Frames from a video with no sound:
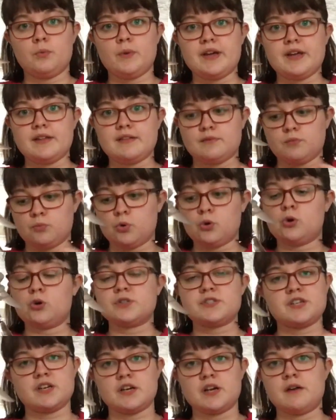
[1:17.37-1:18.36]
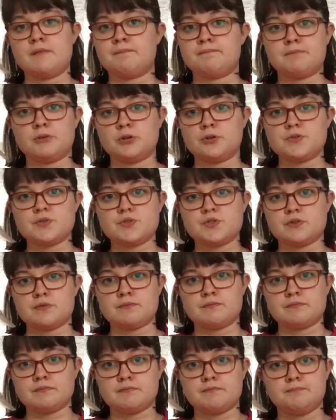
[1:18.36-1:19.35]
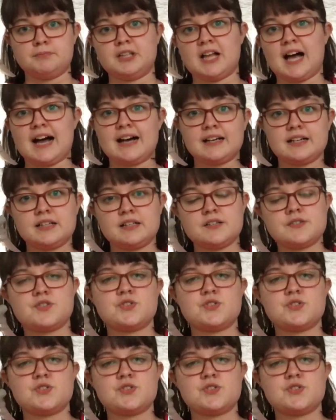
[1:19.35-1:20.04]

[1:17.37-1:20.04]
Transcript: with water and put some black